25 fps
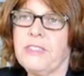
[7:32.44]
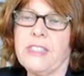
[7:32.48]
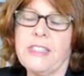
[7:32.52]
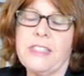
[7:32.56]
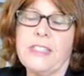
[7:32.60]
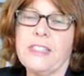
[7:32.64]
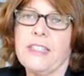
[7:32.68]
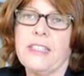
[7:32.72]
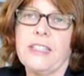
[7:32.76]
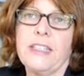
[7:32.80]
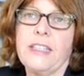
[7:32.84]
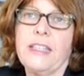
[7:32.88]

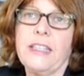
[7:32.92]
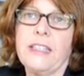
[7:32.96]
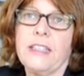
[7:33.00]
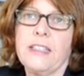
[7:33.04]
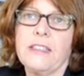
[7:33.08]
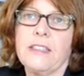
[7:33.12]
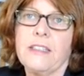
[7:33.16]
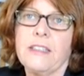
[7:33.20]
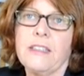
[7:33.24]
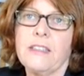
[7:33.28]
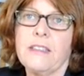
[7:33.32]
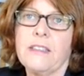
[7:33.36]

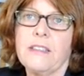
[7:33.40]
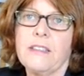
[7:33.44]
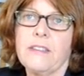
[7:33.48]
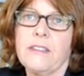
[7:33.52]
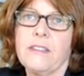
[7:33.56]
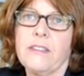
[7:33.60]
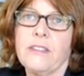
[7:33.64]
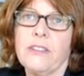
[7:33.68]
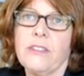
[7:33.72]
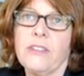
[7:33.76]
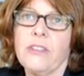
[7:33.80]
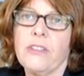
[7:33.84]
disconnected,
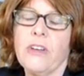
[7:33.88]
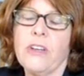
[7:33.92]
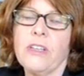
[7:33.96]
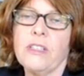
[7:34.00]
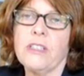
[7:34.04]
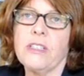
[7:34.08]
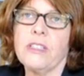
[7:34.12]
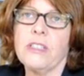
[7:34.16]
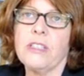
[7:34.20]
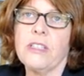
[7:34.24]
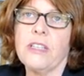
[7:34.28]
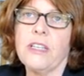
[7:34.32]
I
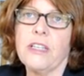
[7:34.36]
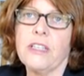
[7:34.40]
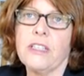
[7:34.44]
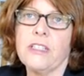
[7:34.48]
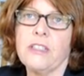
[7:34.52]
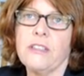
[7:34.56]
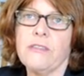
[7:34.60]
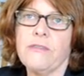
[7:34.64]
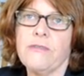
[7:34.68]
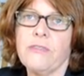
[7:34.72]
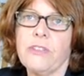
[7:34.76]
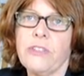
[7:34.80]
didn't
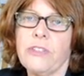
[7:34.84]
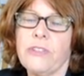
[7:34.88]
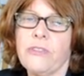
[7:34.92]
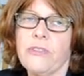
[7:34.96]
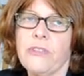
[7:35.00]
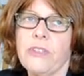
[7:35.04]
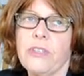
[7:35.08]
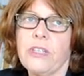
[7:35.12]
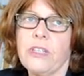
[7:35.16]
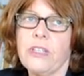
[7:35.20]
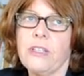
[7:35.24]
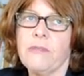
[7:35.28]
actually
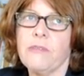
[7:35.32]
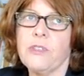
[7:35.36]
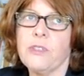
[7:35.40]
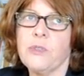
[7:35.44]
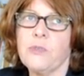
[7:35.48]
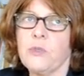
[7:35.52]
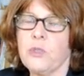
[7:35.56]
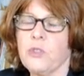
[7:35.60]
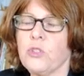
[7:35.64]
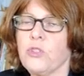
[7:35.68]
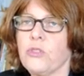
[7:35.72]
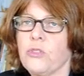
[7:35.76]
feel that he
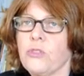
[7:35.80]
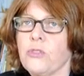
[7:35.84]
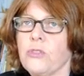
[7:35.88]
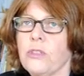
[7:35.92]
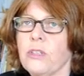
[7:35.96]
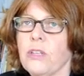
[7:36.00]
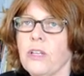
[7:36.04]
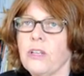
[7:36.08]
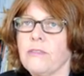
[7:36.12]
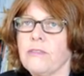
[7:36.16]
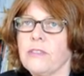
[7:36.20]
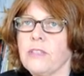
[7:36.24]
was mature
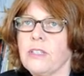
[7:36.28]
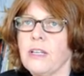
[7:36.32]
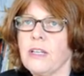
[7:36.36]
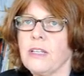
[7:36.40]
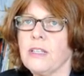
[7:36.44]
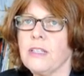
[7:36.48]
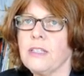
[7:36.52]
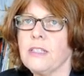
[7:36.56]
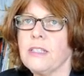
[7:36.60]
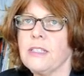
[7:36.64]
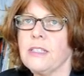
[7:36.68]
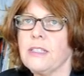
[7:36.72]
enough to
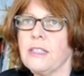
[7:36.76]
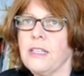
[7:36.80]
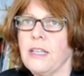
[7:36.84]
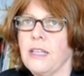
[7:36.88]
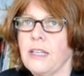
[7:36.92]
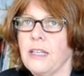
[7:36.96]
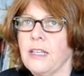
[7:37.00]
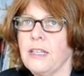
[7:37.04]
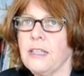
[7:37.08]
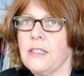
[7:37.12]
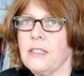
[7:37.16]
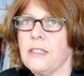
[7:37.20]

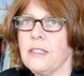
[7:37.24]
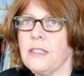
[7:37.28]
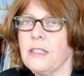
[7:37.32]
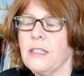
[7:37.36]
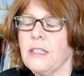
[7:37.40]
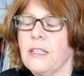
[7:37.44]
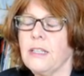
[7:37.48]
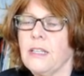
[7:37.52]
understand,